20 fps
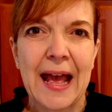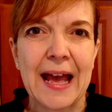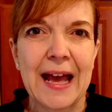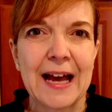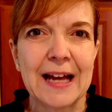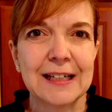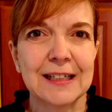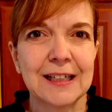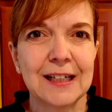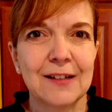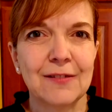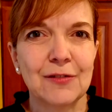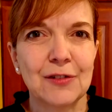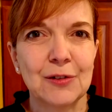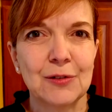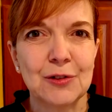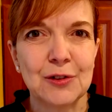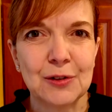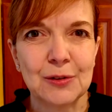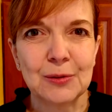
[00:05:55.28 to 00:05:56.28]
And if
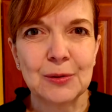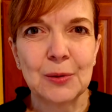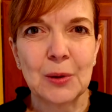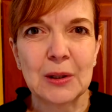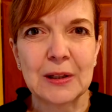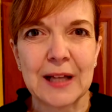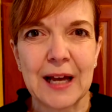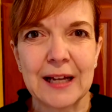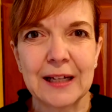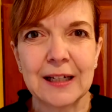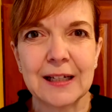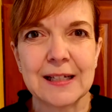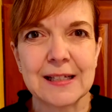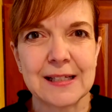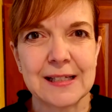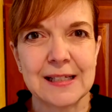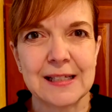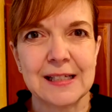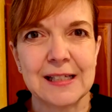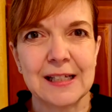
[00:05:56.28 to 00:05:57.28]
you do like
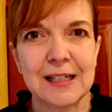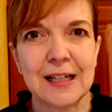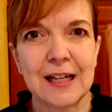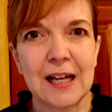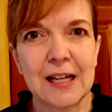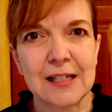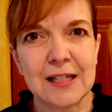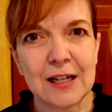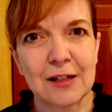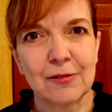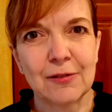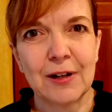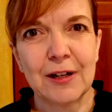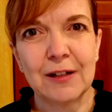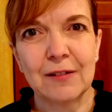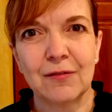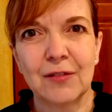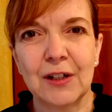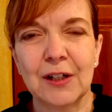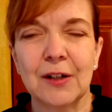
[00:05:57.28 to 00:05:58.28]
seeing
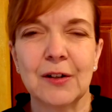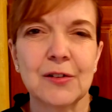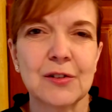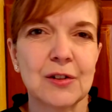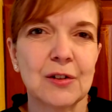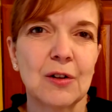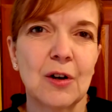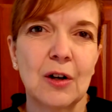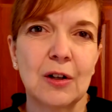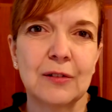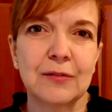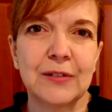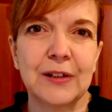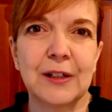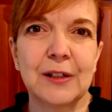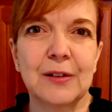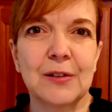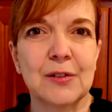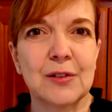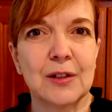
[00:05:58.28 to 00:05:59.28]
decorating videos and haul
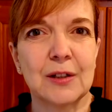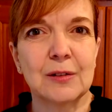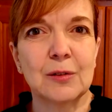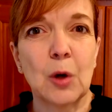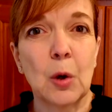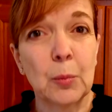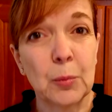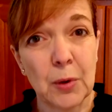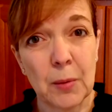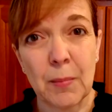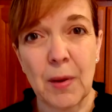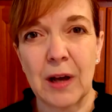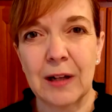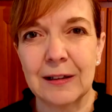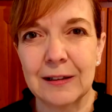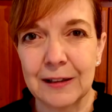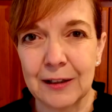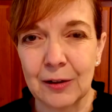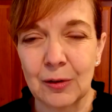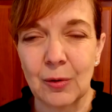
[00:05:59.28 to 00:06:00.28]
videos and home
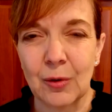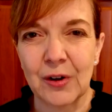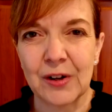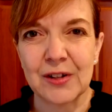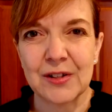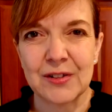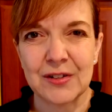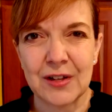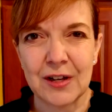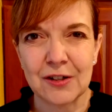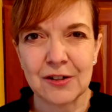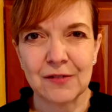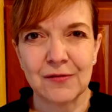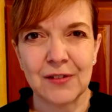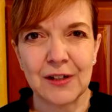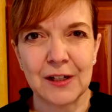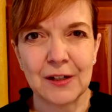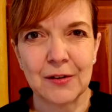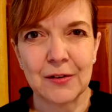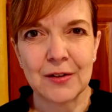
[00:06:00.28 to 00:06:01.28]
remodeling and
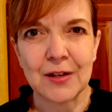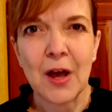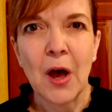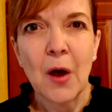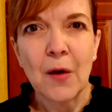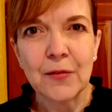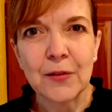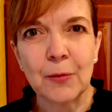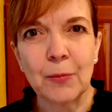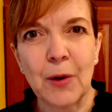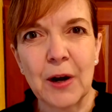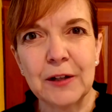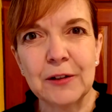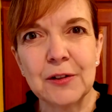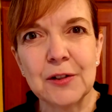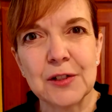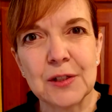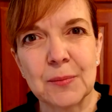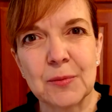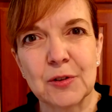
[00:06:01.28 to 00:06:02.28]
organization videos, then why
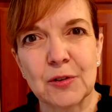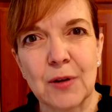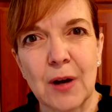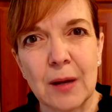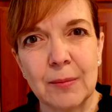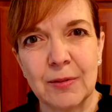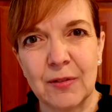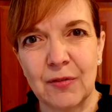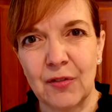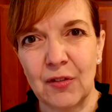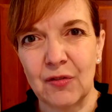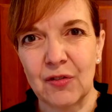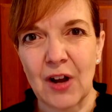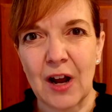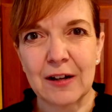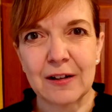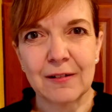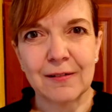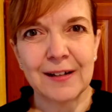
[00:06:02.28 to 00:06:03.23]
don't you subscribe if you've not